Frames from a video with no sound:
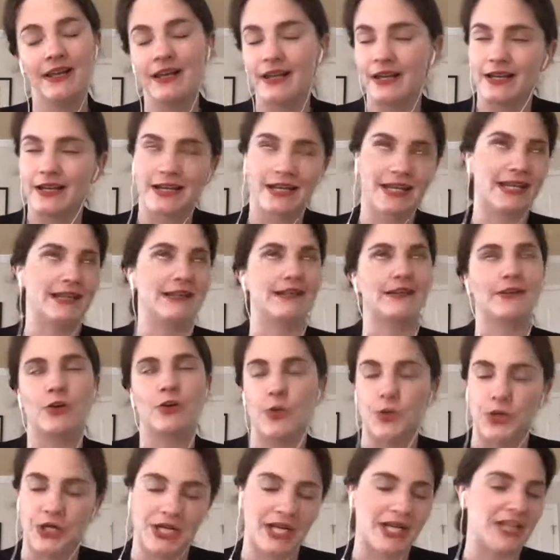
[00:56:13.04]
in
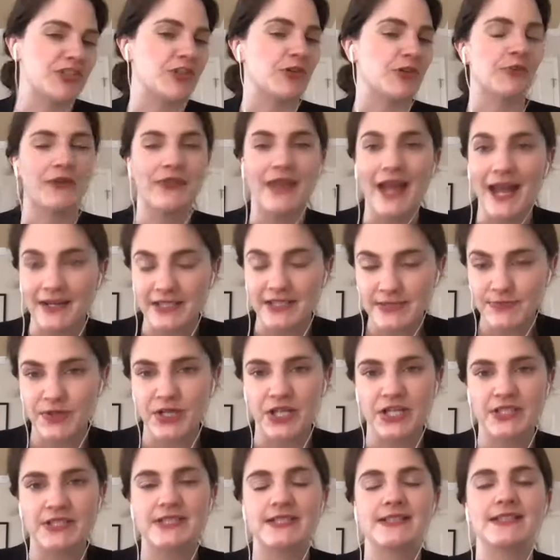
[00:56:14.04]
coordination with
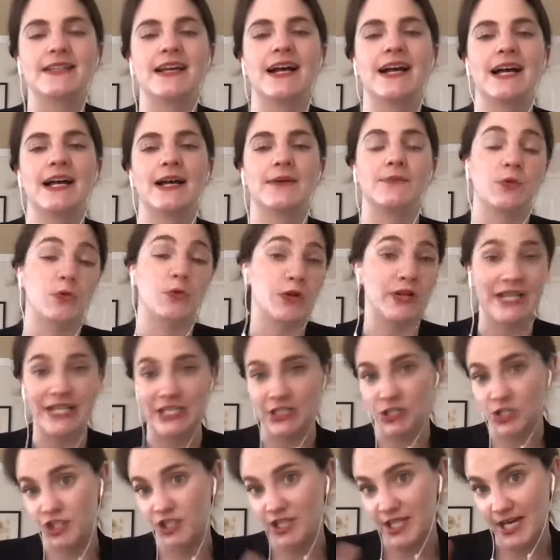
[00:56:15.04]
experts, um, or
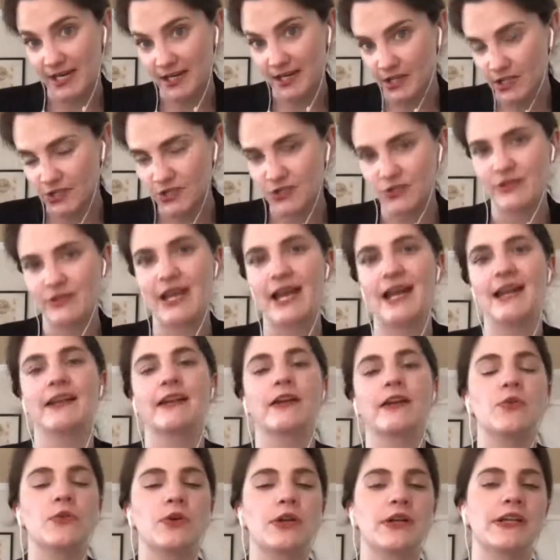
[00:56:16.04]
each state could do that in
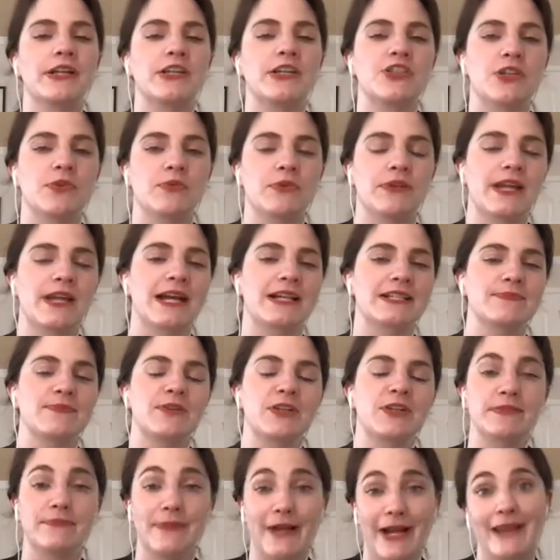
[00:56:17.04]
coordination with
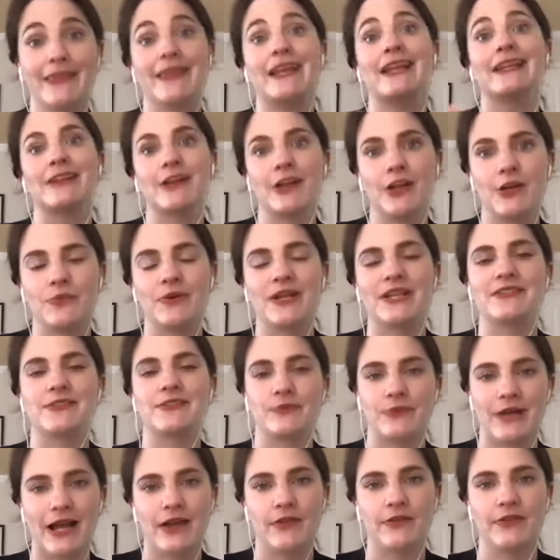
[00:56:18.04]
experts. But I think there are ways
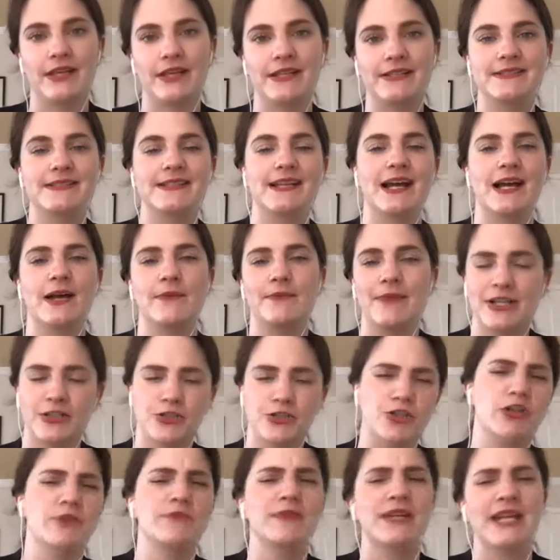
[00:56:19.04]
around this. Um, and
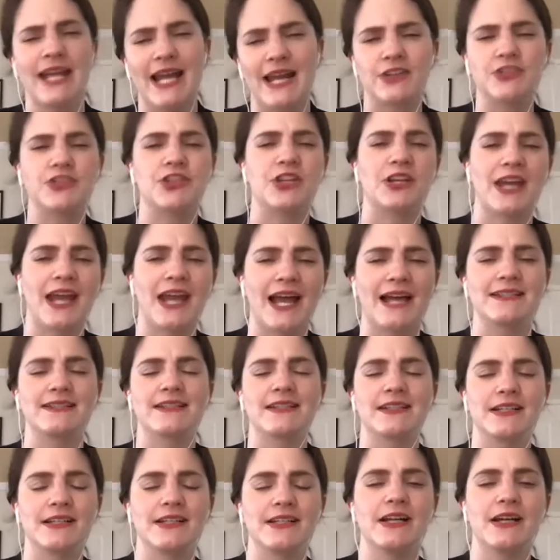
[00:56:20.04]
Germany actually has
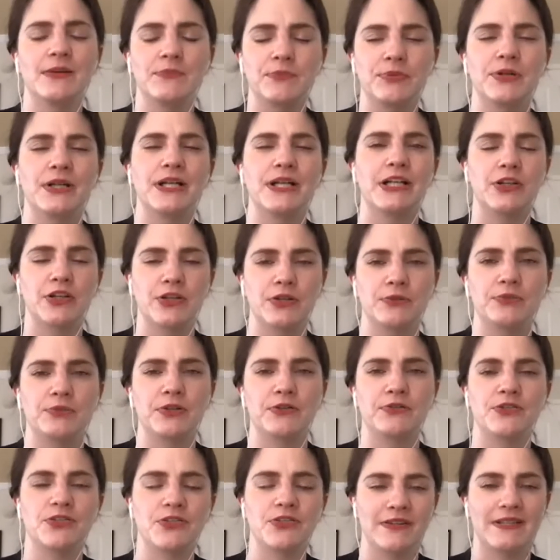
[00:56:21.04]
a, a, pretty good
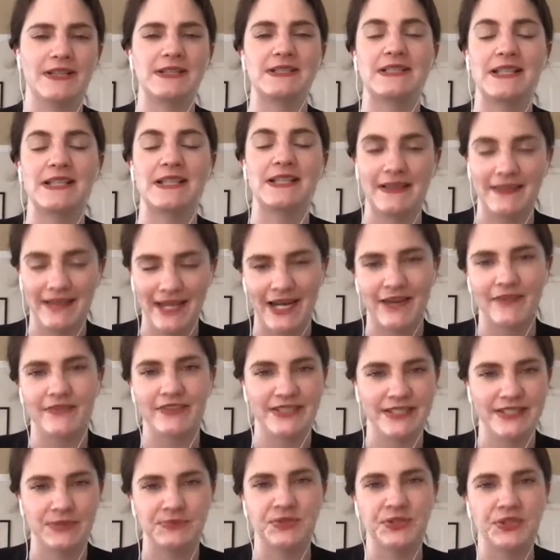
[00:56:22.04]
approach to this, and they have a
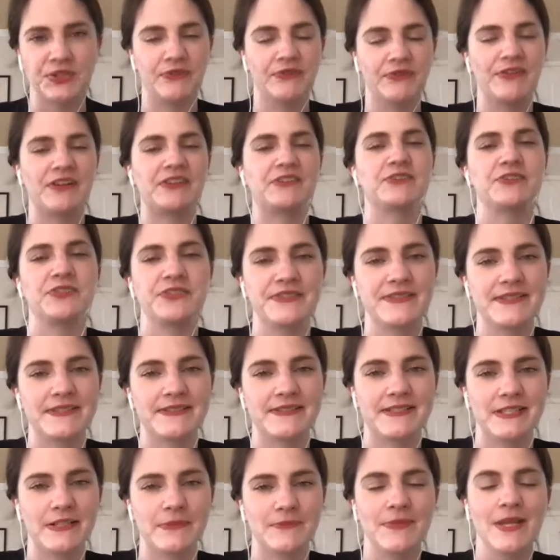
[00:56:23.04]
similar federal
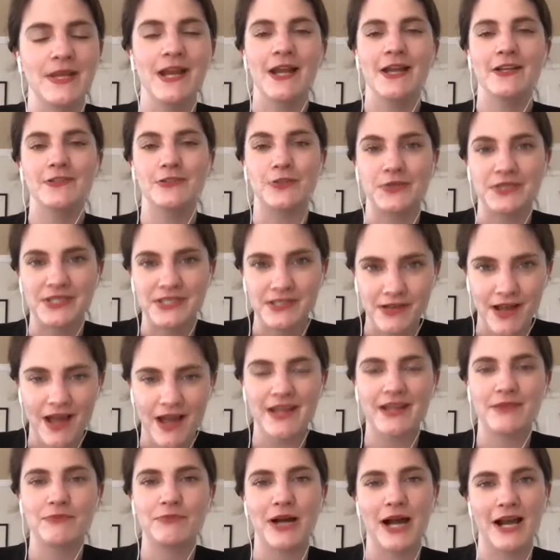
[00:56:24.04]
system. So it's
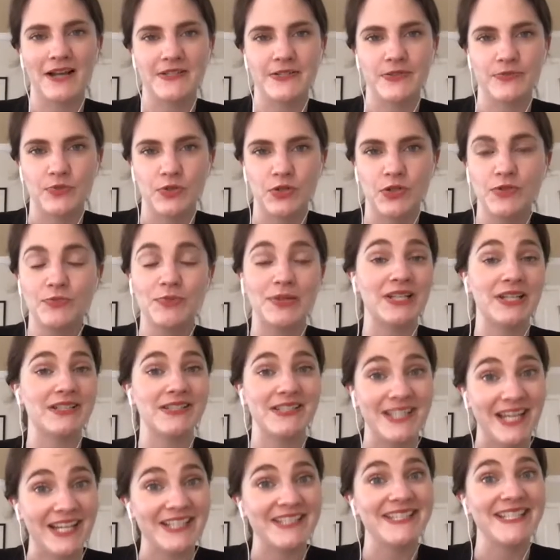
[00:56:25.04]
not impossible, but it
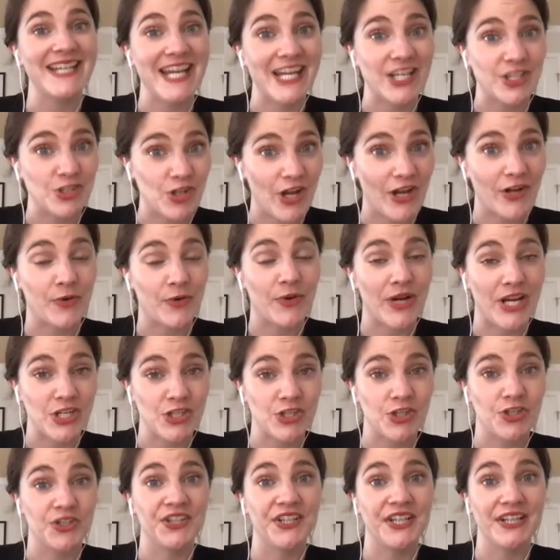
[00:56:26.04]
does take
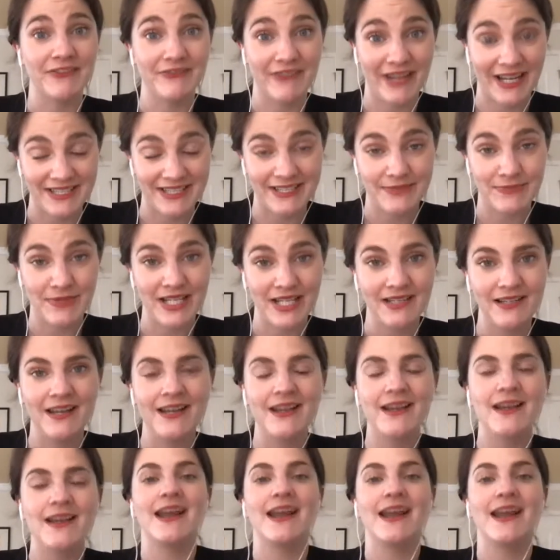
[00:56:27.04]
generational investment.